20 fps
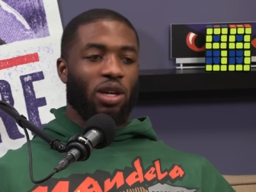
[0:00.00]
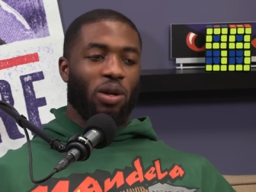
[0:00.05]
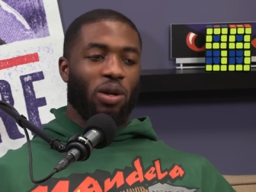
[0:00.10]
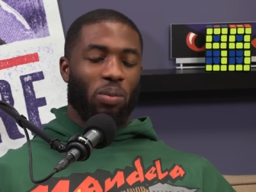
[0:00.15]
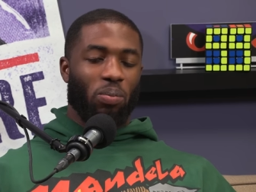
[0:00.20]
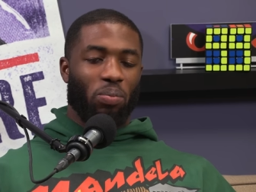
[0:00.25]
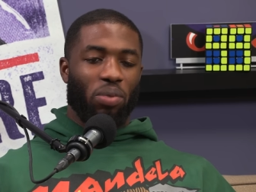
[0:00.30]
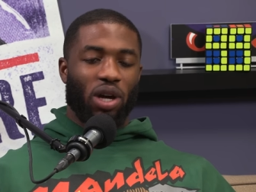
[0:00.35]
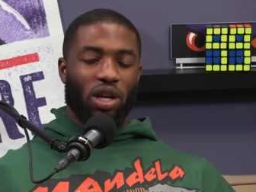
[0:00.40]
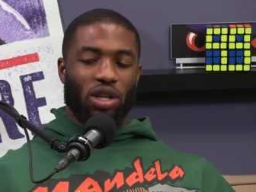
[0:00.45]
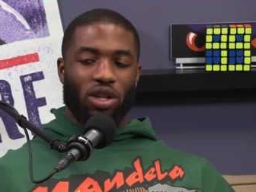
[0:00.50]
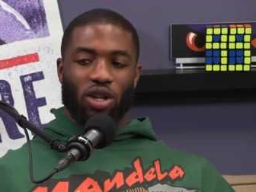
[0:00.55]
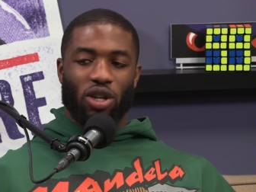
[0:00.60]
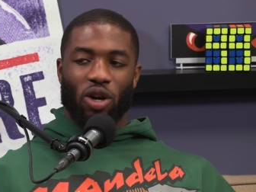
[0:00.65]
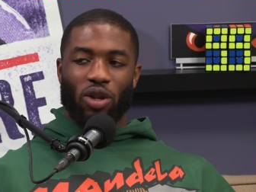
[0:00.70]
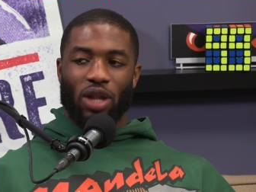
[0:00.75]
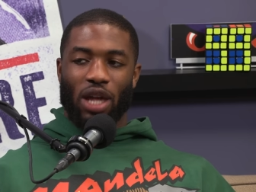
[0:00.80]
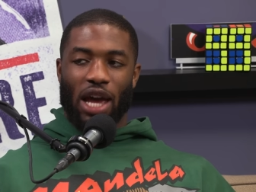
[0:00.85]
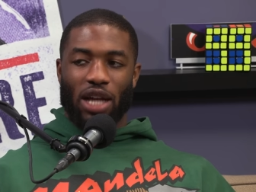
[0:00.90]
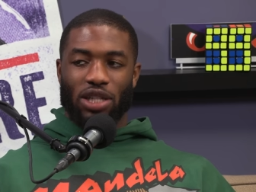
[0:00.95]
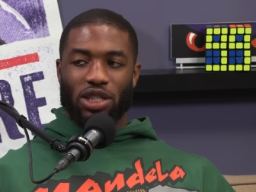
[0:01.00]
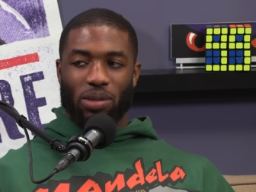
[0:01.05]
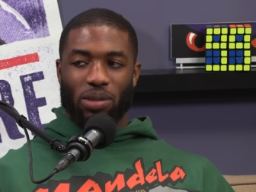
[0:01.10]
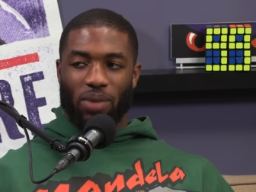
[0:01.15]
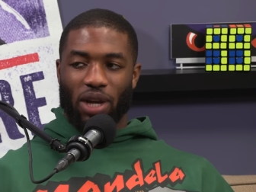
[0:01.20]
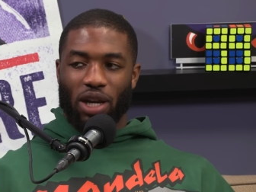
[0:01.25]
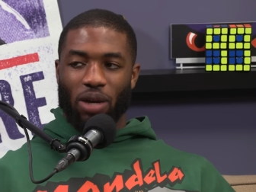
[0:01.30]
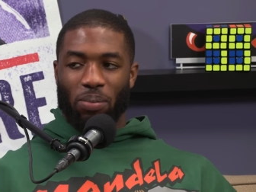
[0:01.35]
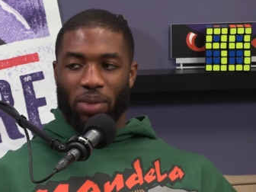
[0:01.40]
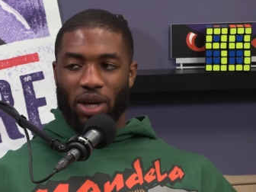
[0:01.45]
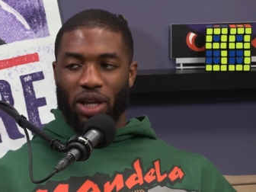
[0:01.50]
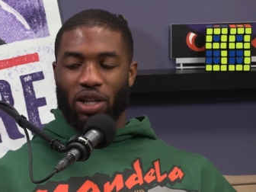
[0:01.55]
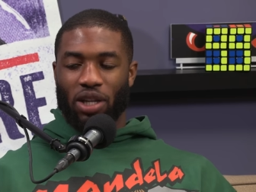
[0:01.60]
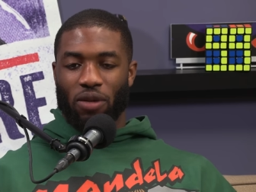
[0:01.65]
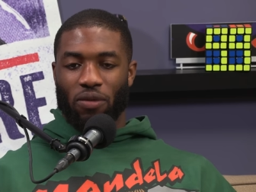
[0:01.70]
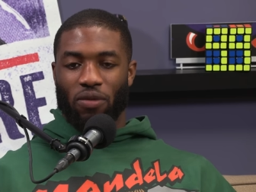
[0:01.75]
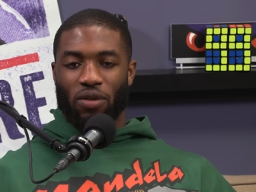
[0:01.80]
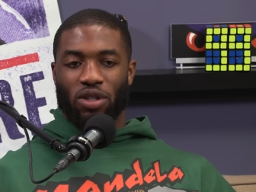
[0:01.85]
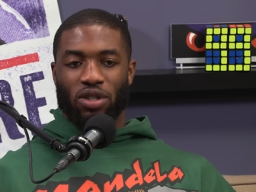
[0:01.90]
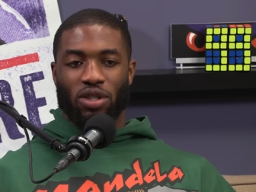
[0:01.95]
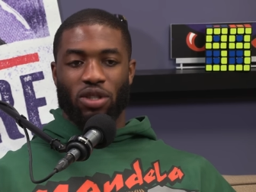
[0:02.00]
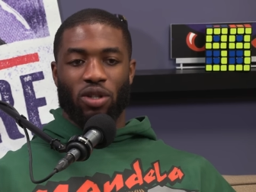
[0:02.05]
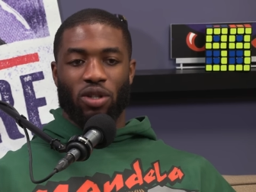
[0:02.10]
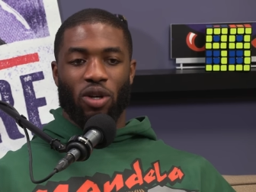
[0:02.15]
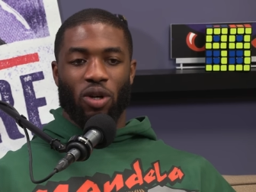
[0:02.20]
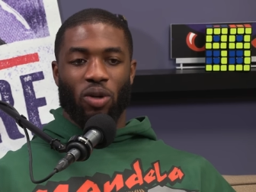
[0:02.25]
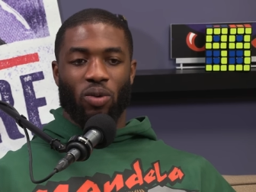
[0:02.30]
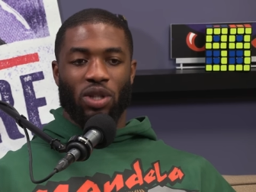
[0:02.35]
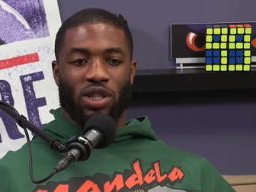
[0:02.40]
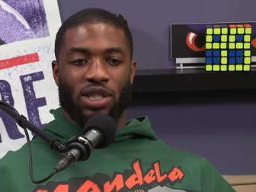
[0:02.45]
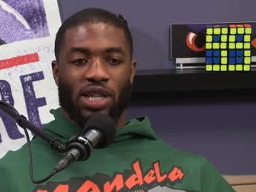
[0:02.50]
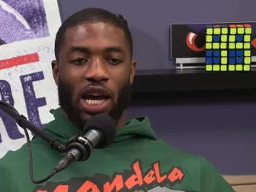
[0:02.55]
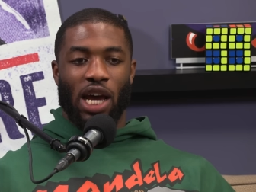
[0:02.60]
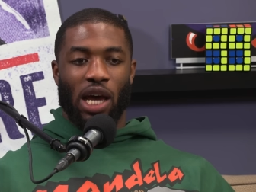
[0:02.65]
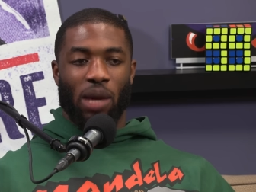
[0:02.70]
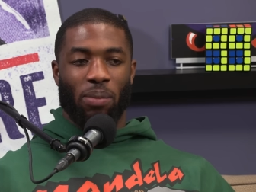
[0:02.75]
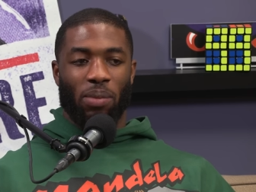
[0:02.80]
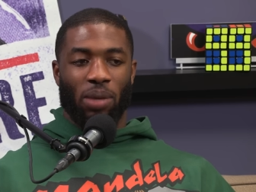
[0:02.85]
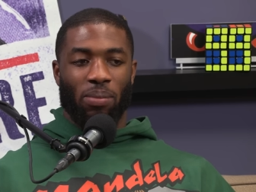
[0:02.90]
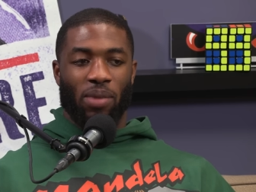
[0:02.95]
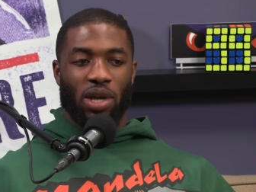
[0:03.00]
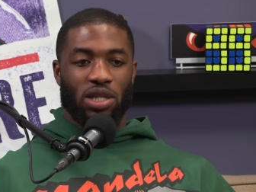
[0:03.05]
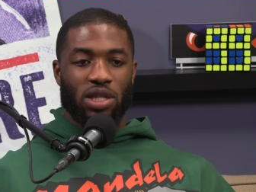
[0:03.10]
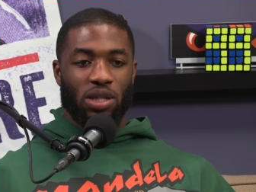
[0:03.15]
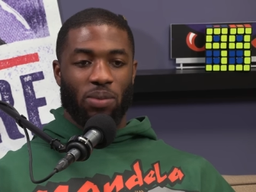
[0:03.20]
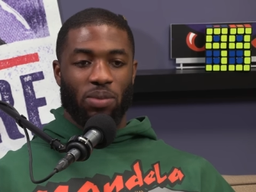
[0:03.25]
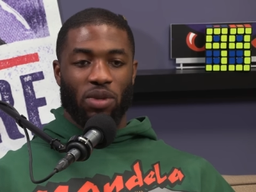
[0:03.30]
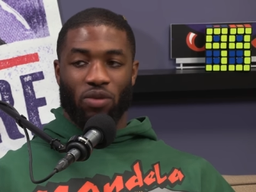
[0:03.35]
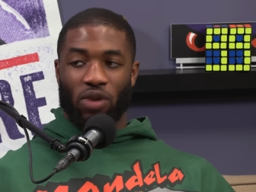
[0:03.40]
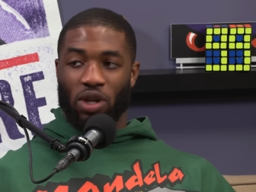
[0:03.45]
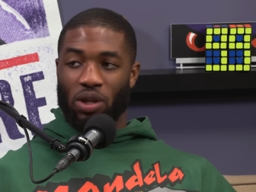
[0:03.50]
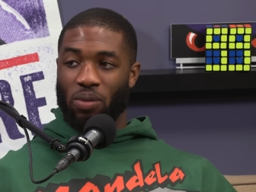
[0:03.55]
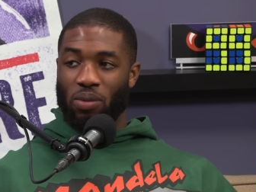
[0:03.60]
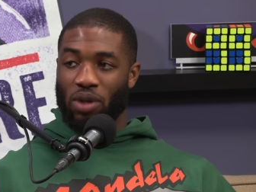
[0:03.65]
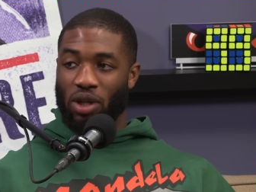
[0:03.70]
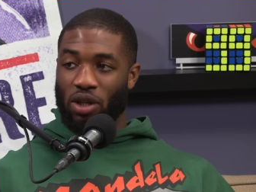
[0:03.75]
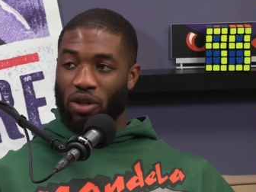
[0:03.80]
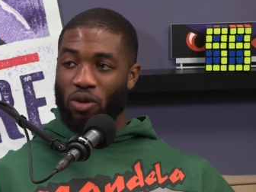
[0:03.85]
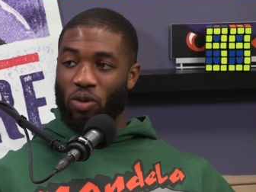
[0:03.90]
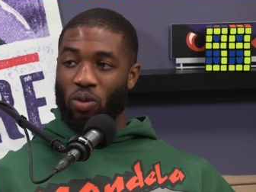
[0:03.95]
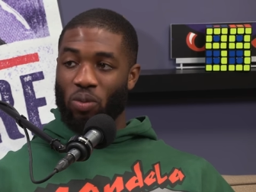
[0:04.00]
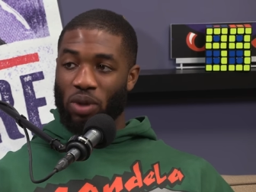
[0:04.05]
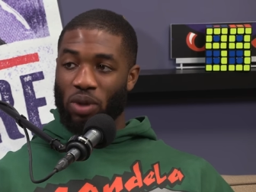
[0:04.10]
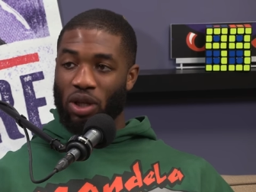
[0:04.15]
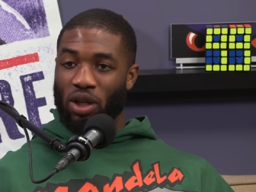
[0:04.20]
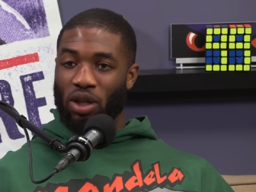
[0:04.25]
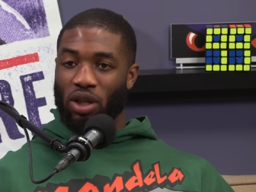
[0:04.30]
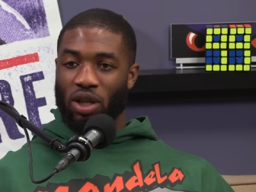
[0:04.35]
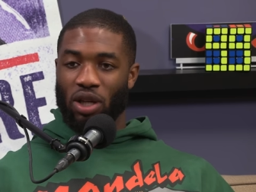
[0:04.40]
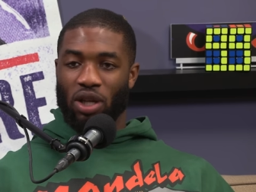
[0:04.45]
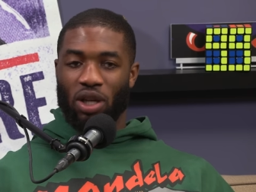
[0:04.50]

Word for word: But, you know, they actually make a big difference, you know, in timing, messing up the rhythm, the Q B.